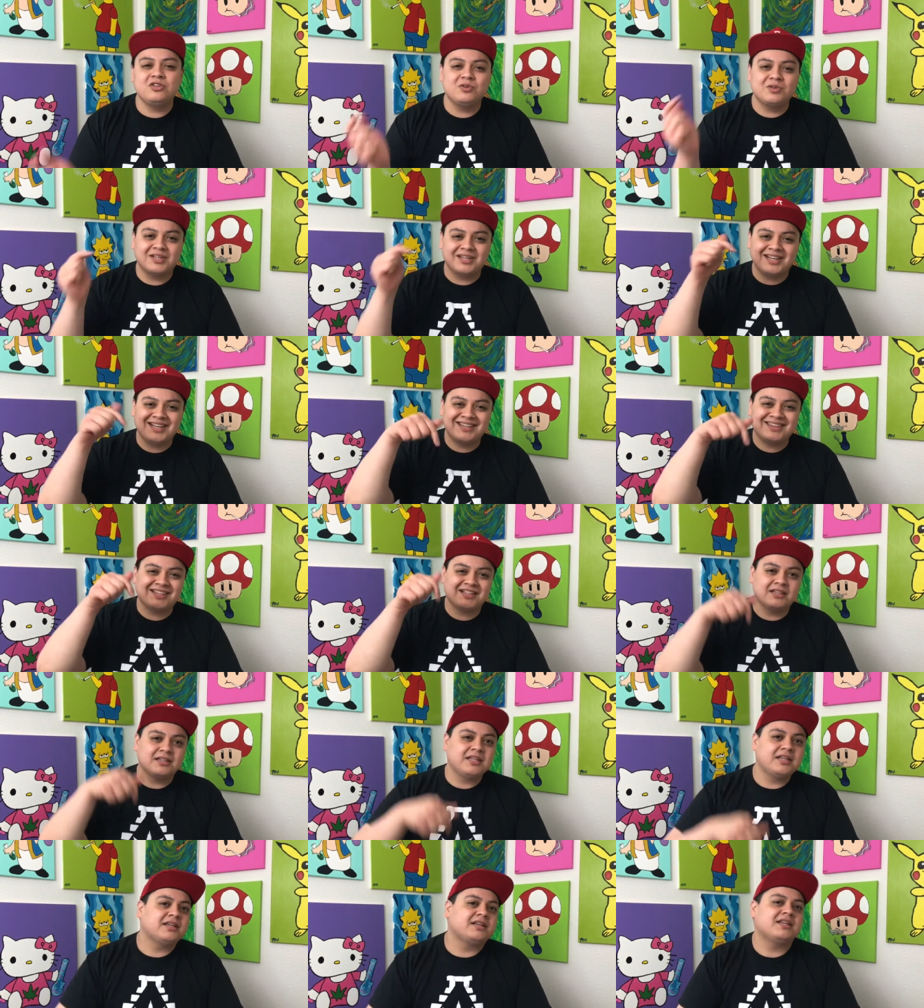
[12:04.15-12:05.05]
You can hit the
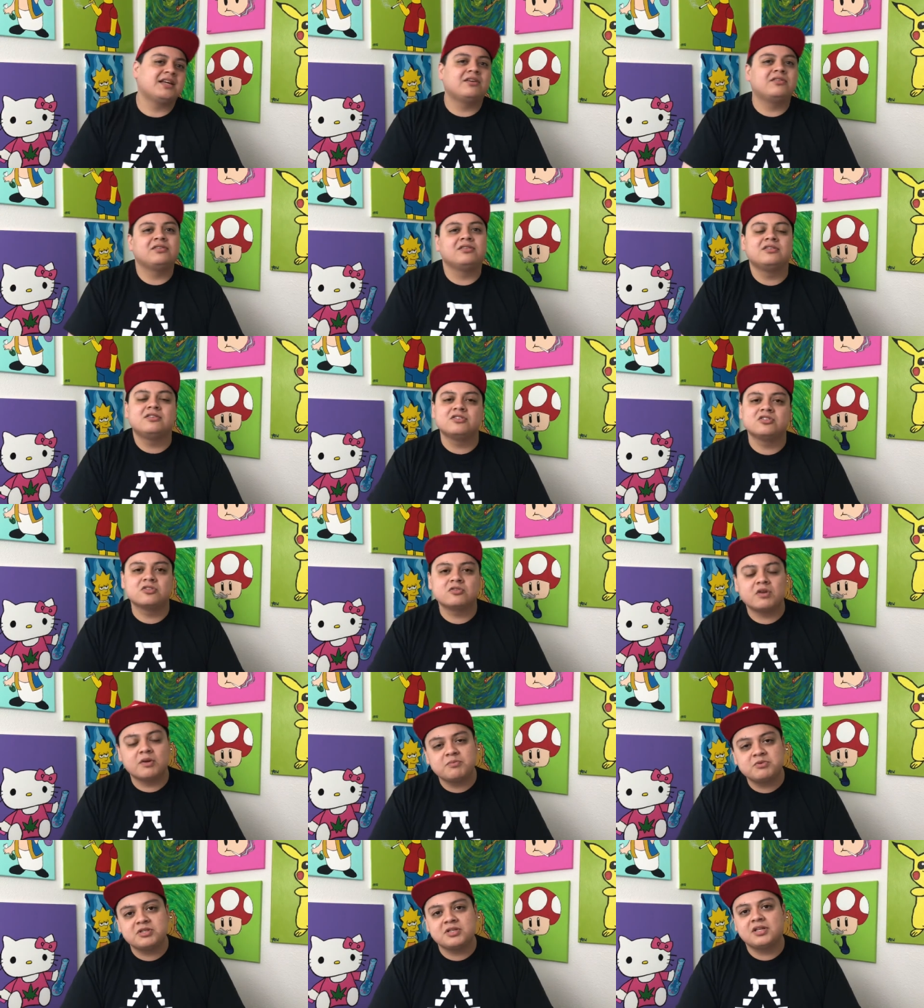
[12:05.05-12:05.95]
link down in the
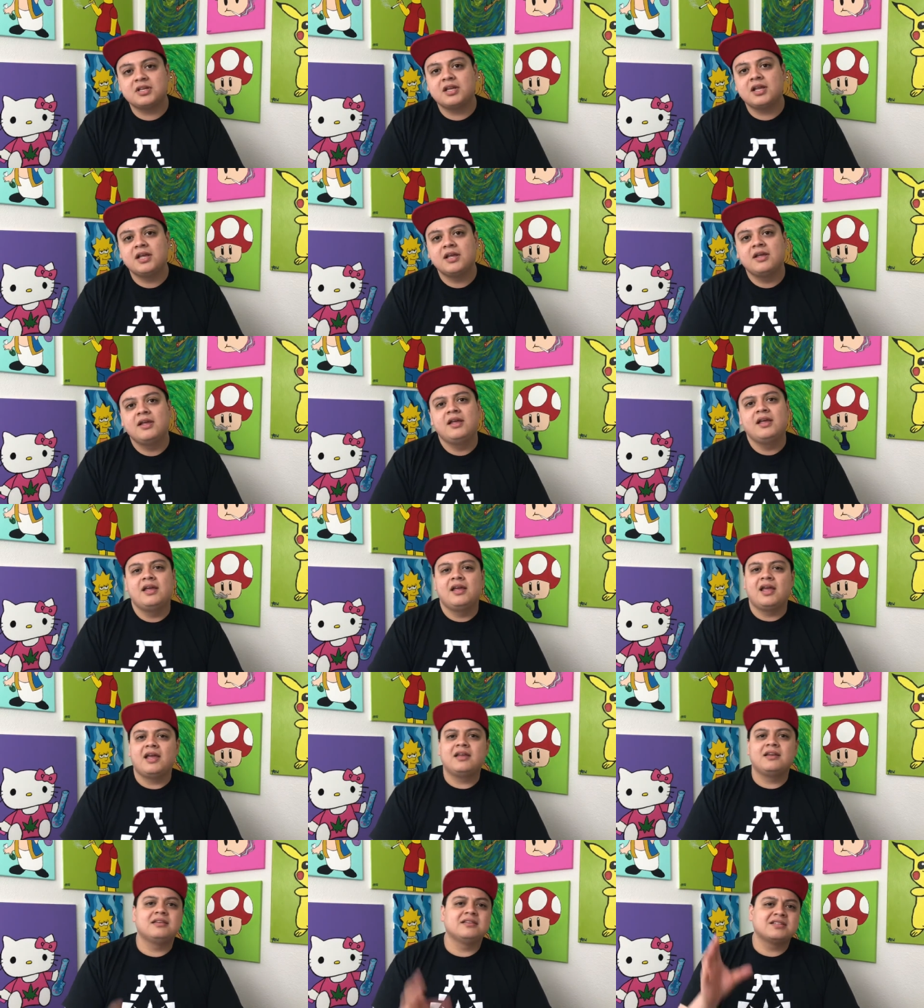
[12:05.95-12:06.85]
description,
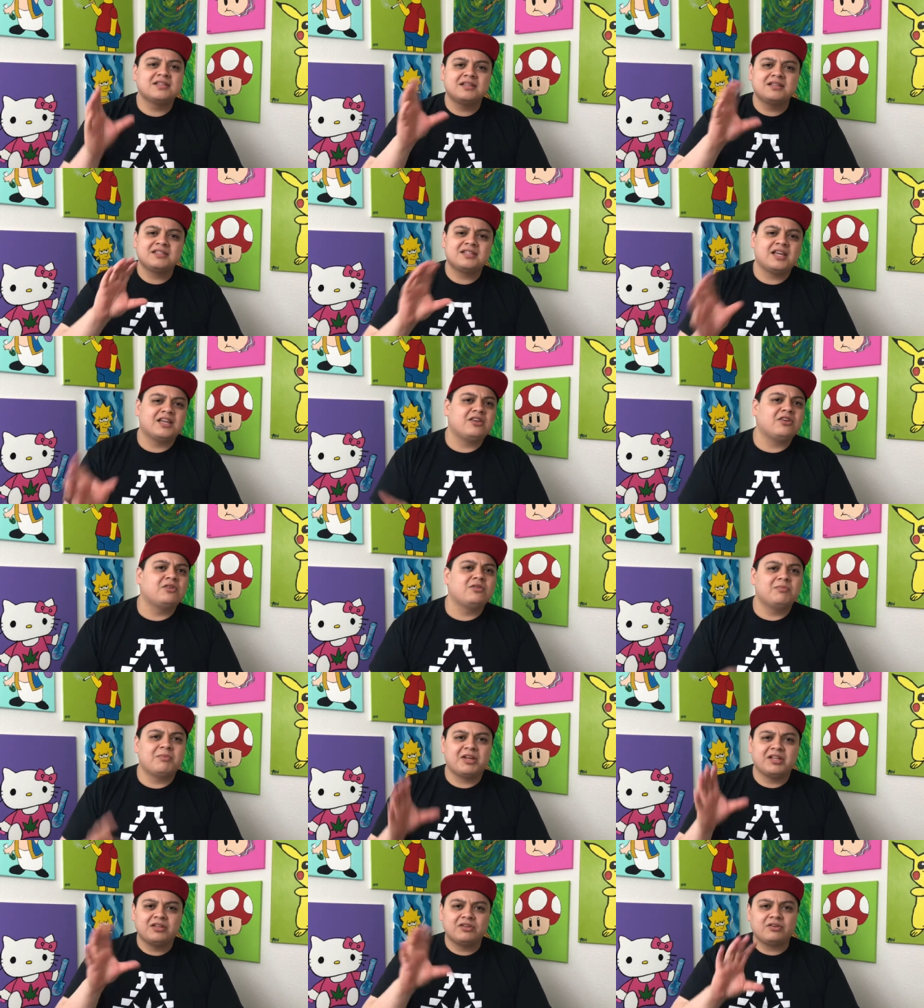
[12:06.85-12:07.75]
and it's going to take you to
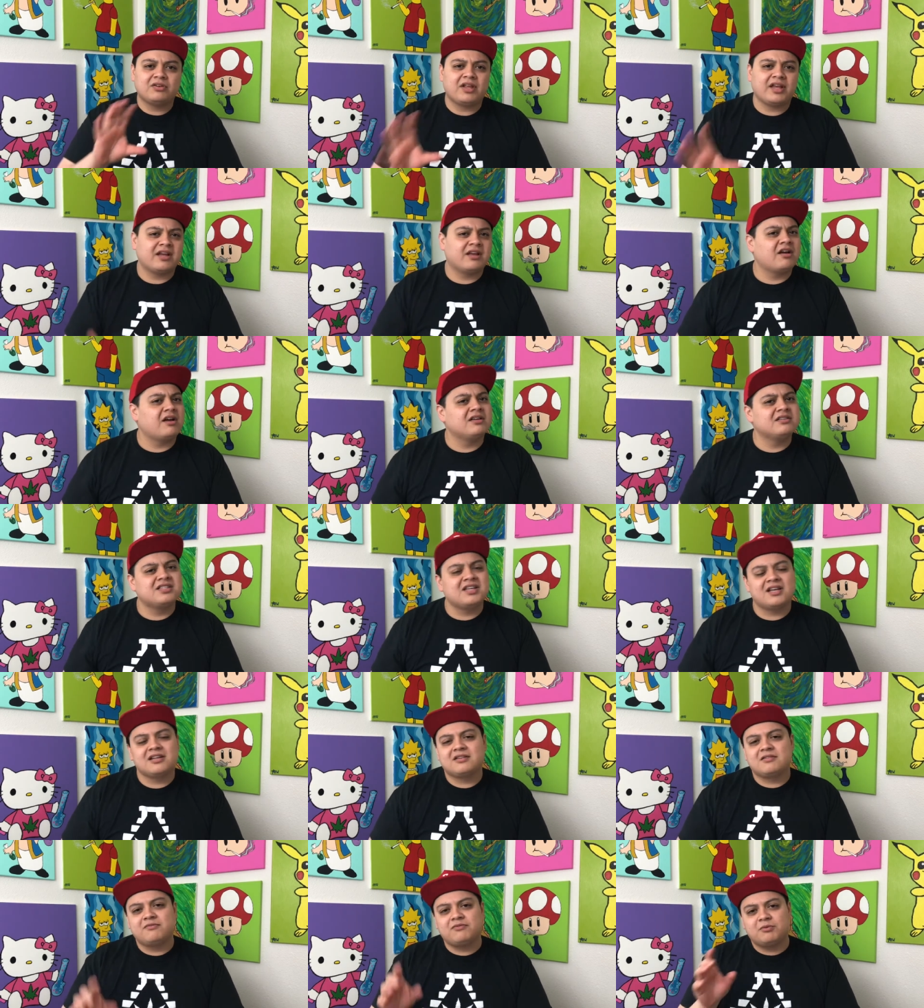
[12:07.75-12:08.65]
my little like
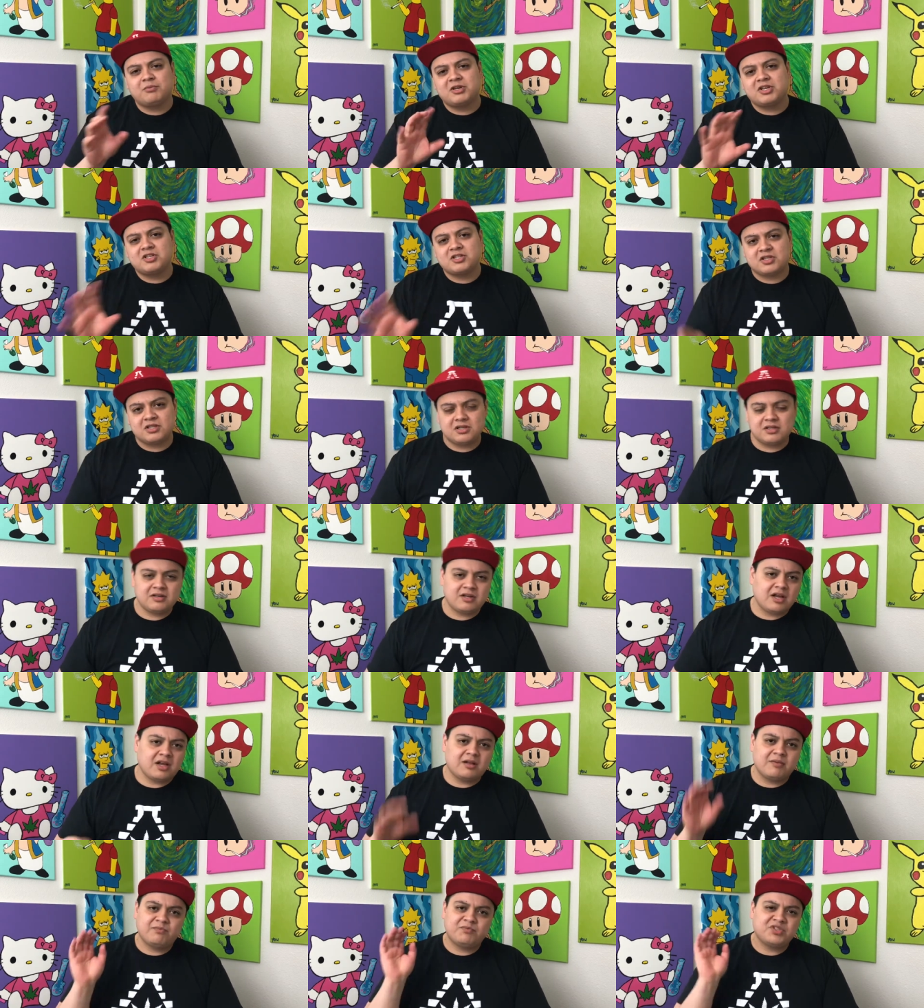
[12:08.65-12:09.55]
contact
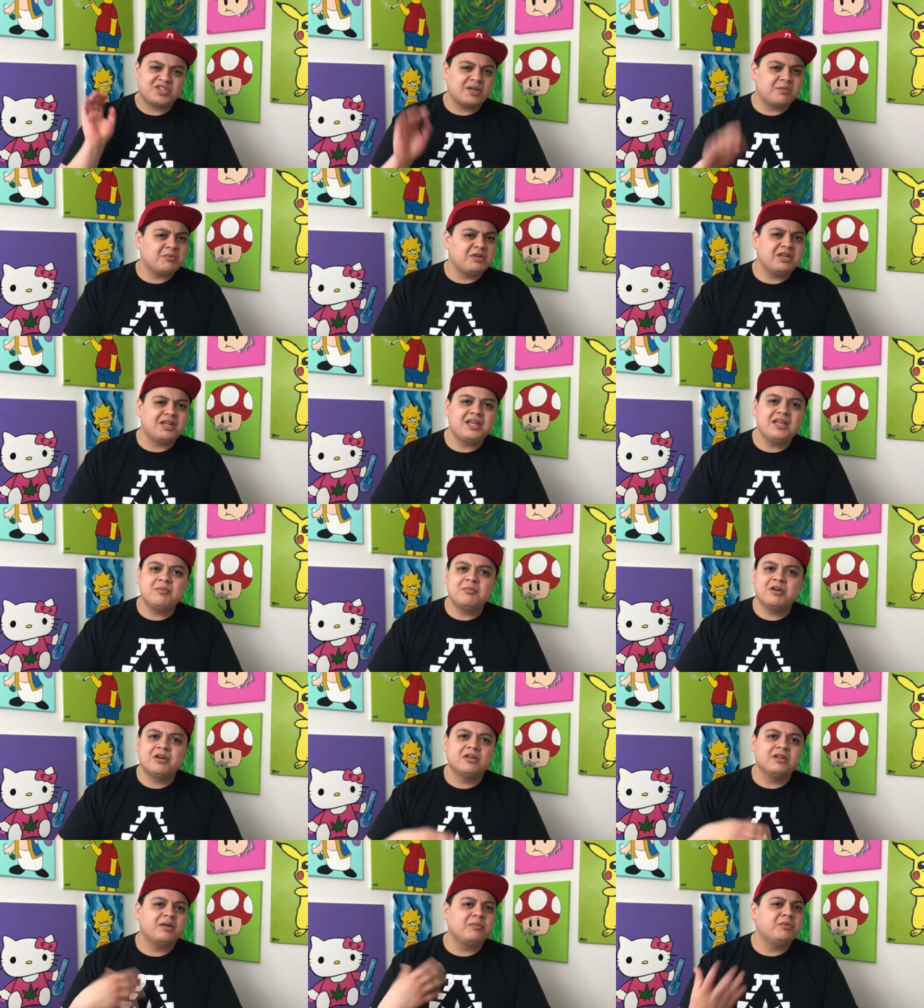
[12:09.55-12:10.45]
information. Send me an
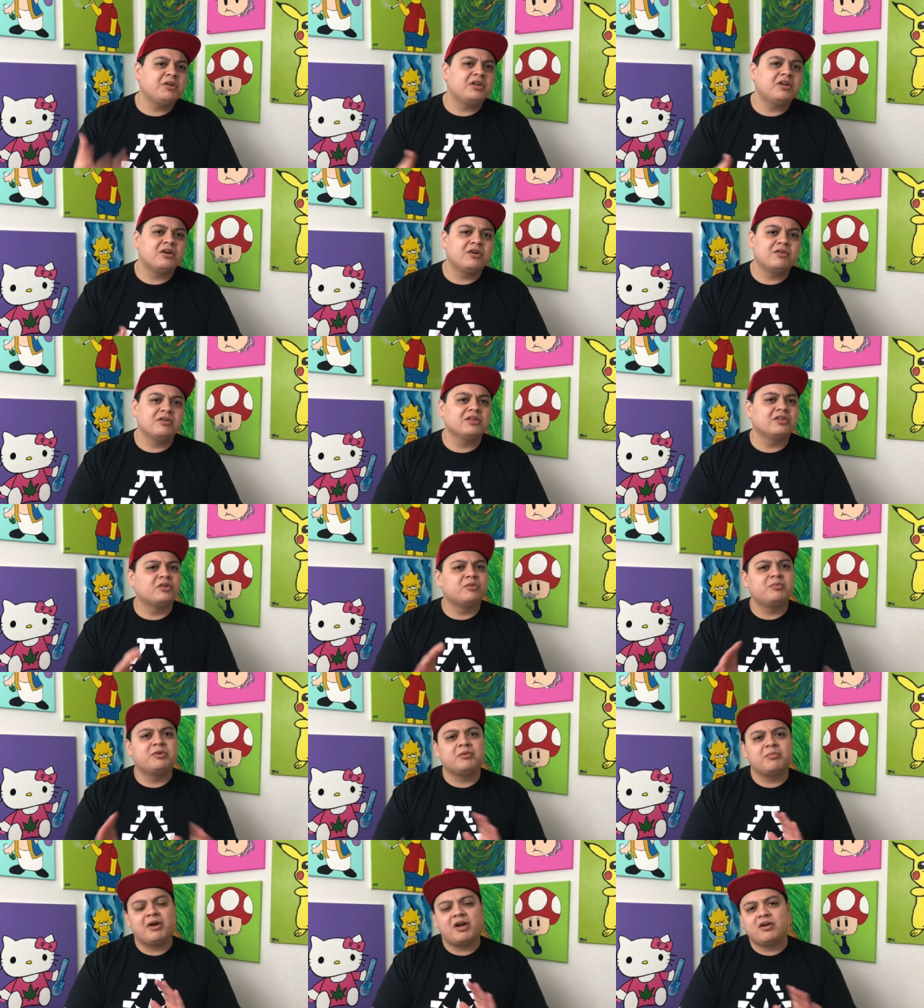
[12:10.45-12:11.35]
email, let me know a little
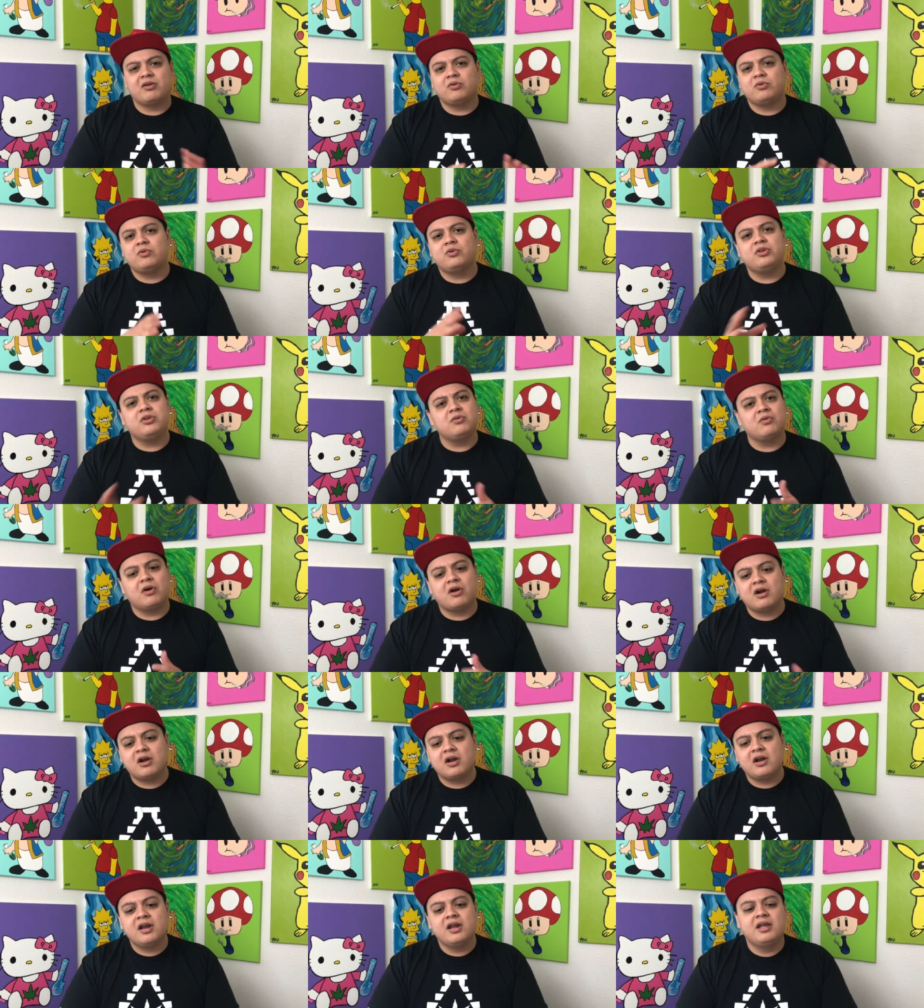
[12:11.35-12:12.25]
bit about who you
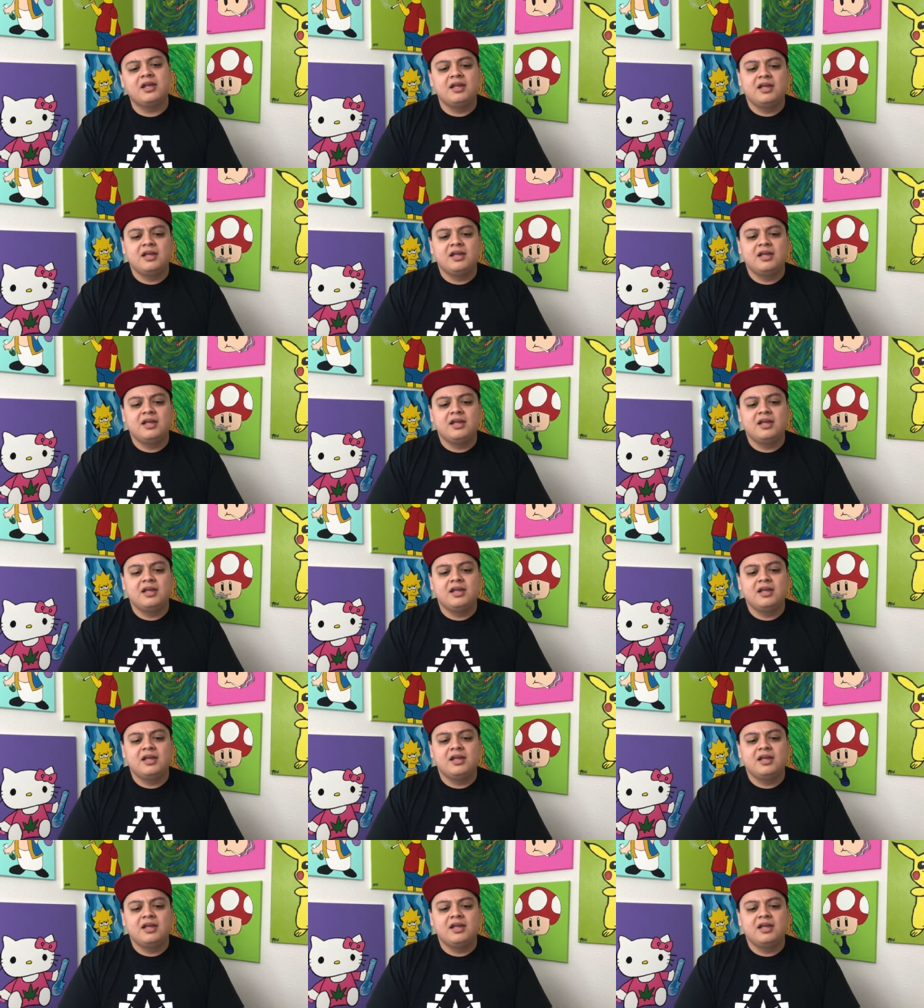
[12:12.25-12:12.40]
are,